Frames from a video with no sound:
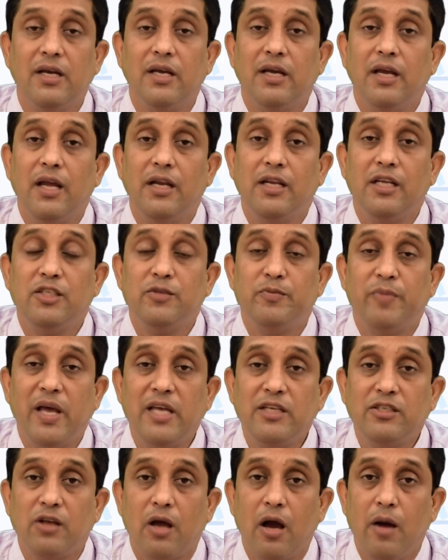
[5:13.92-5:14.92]
it is
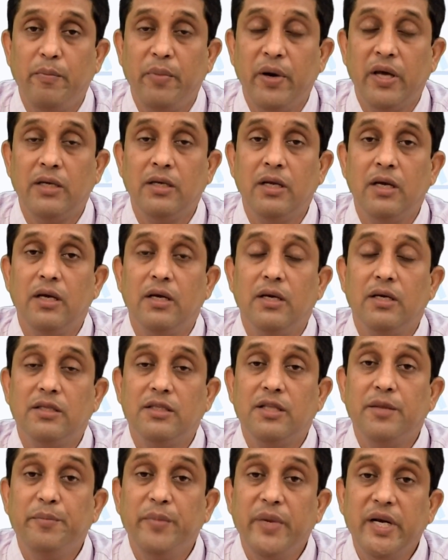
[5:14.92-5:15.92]
based upon
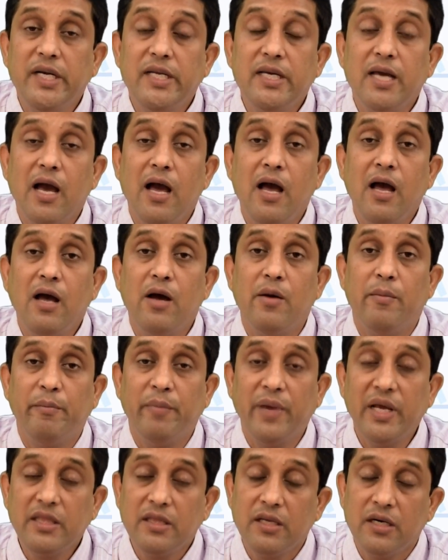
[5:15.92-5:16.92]
the media,
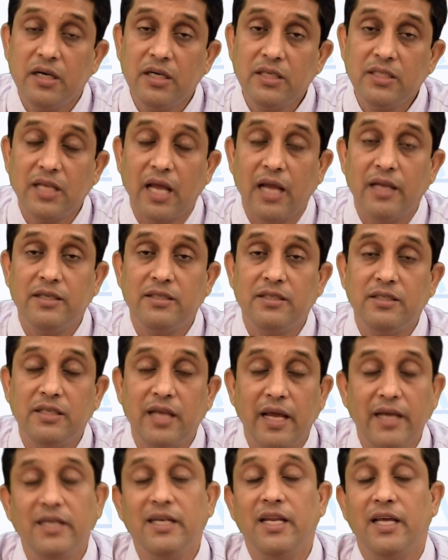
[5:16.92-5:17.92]
methods and
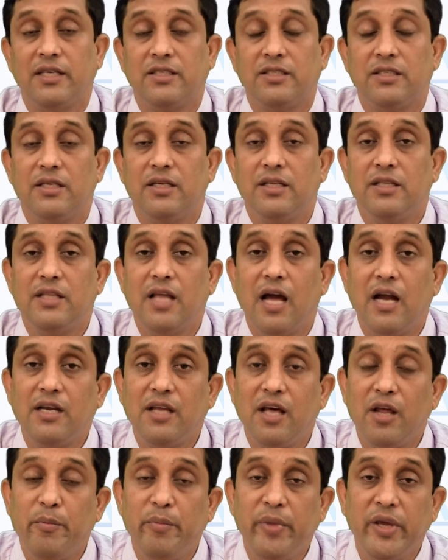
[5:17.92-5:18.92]
techniques that
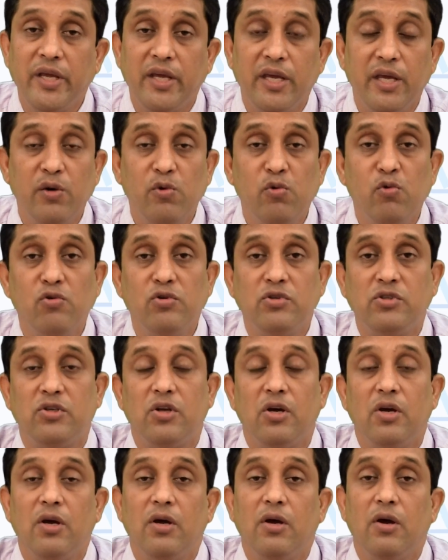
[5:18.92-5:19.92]
are being used
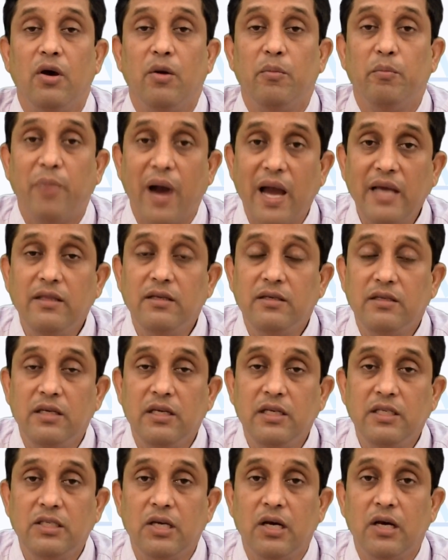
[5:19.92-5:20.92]
by the
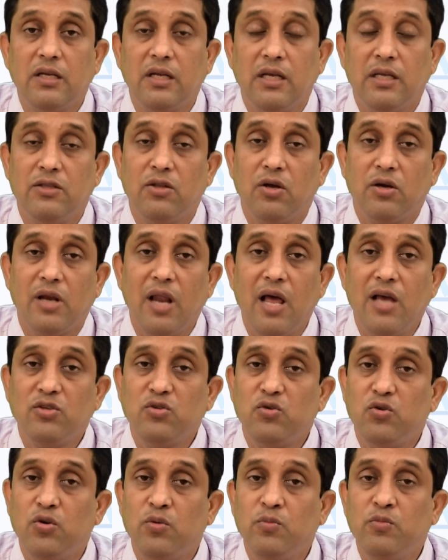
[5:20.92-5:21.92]
teacher in the
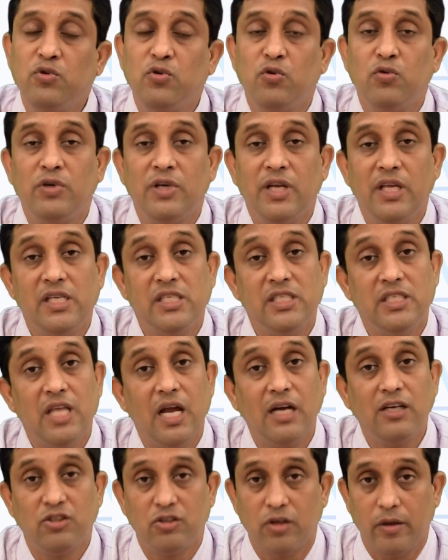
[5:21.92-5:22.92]
classroom to teach
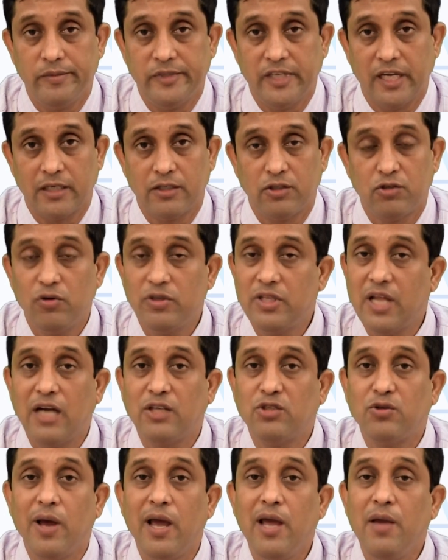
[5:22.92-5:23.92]
that subject. So
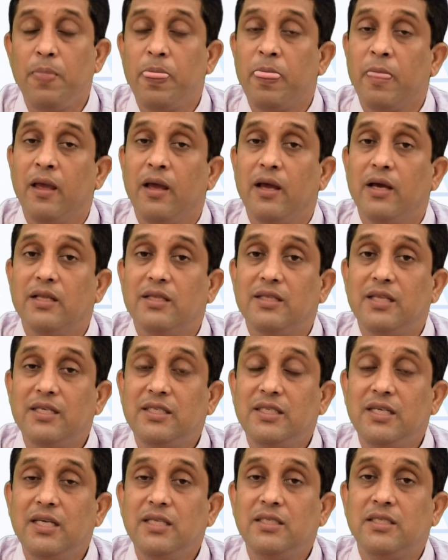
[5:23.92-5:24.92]
that's why
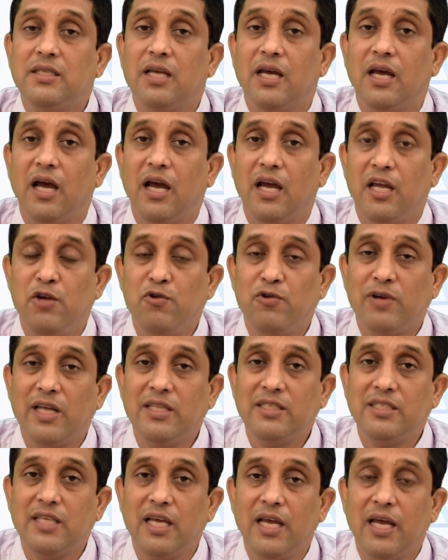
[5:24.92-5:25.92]
This is you
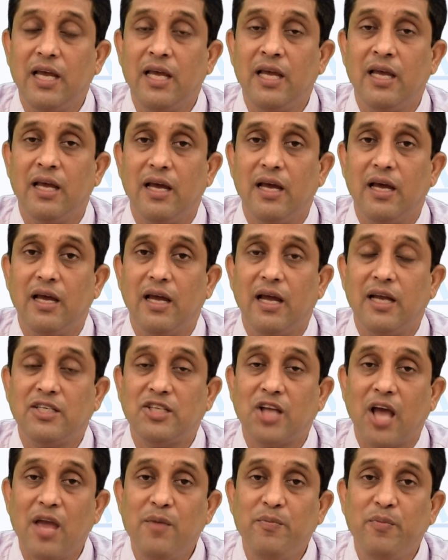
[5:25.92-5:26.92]
can say a
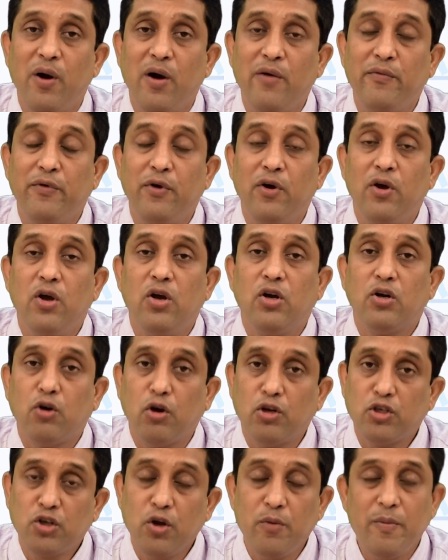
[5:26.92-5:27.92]
type of
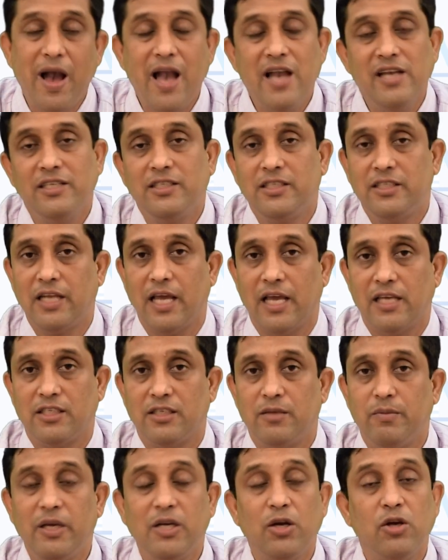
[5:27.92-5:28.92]
customized
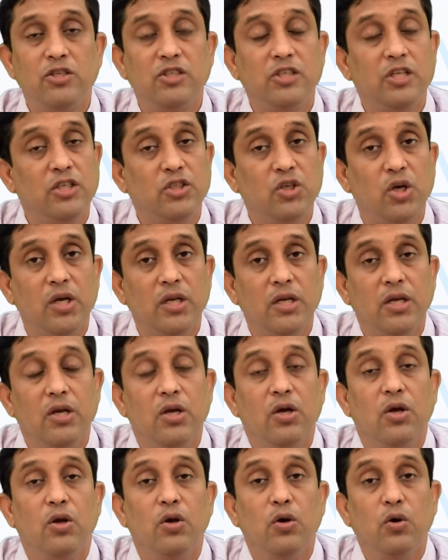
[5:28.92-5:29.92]
test, because teacher
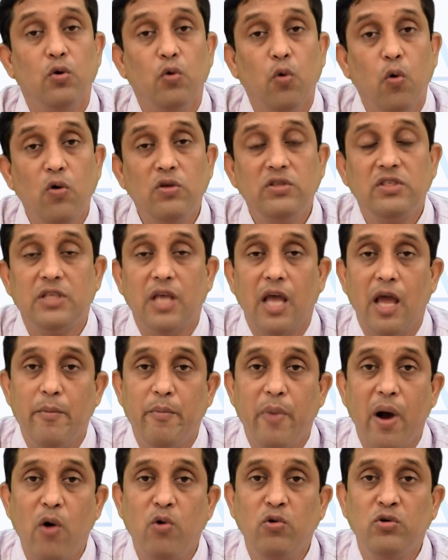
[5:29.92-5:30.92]
knows
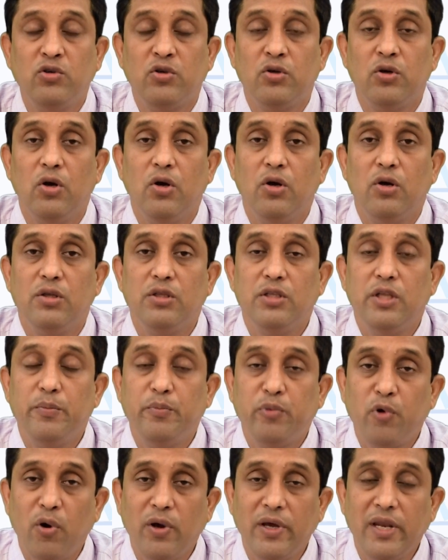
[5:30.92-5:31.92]
about the
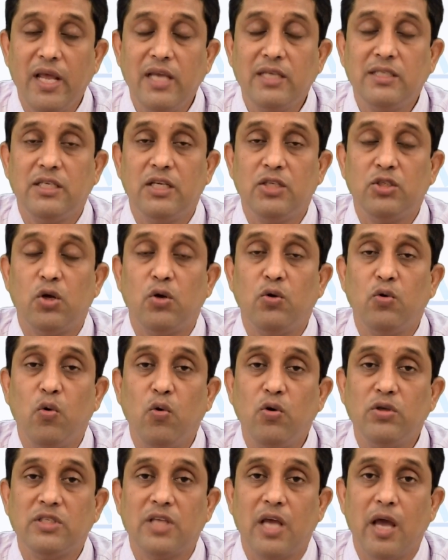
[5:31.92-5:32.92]
progress, teacher
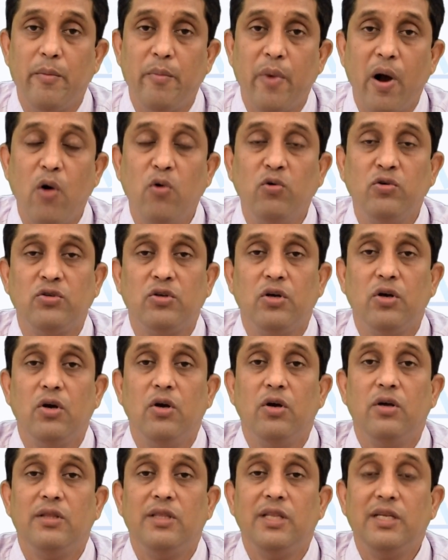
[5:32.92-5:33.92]
knows about
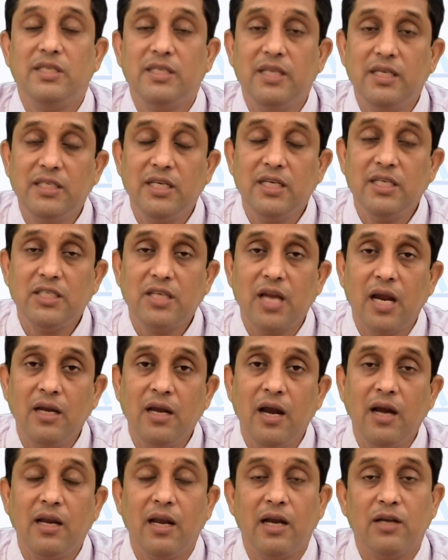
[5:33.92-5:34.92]
the teaching
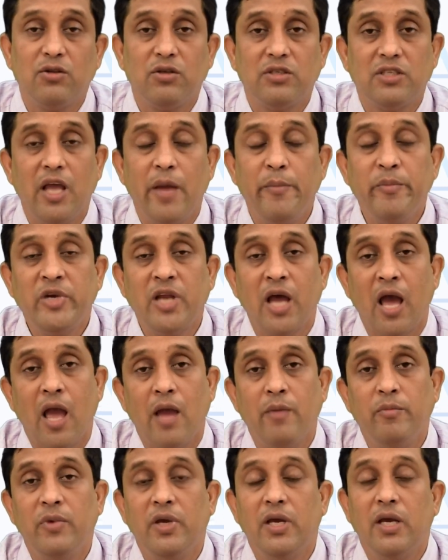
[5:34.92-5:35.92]
standard, at the same
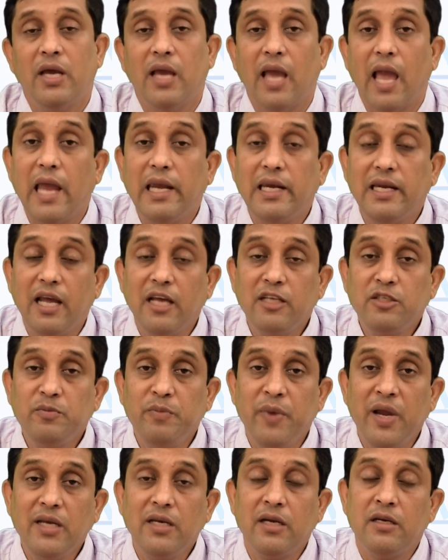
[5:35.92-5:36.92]
time
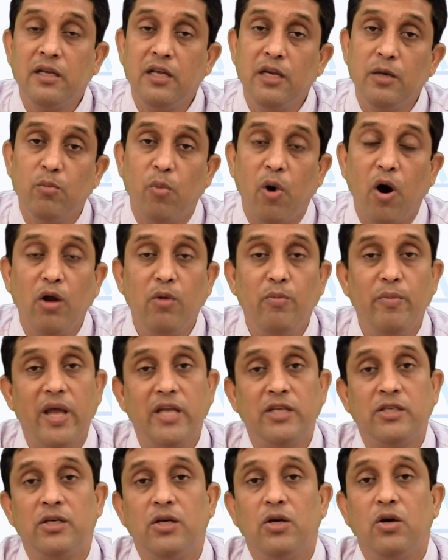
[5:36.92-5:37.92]
engagement and
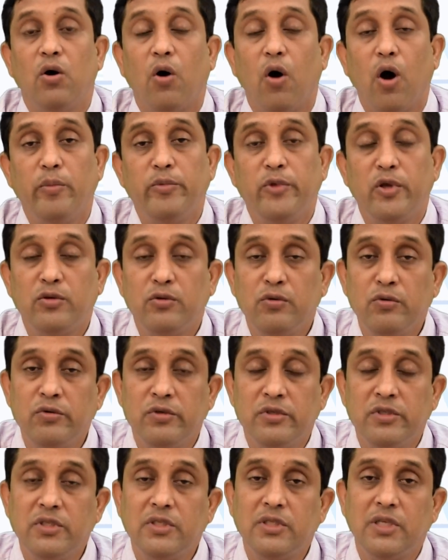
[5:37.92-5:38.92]
involvement of the
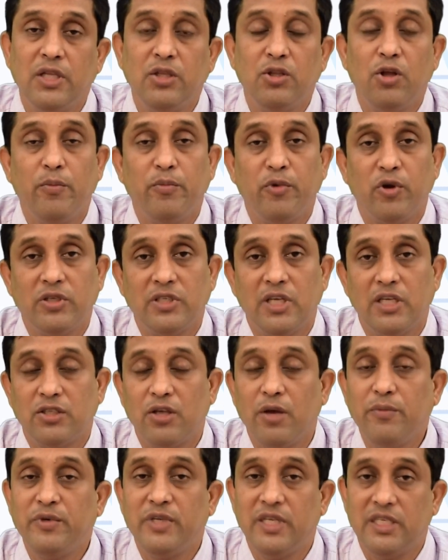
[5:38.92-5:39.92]
students in the process
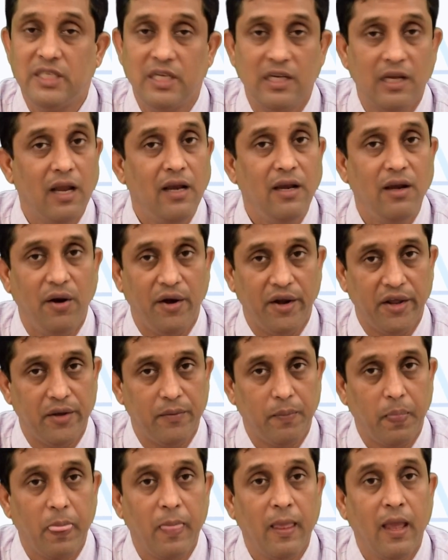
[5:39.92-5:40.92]
of teaching and learning.
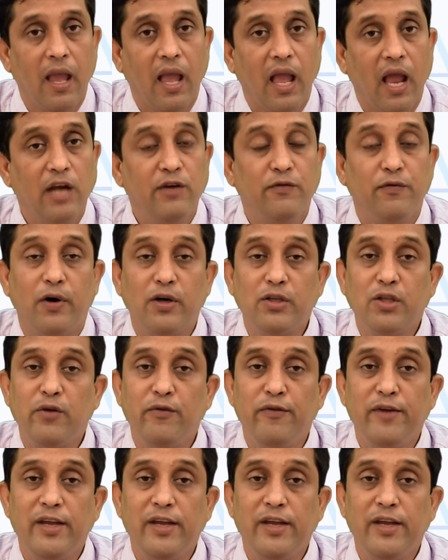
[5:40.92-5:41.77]
And further we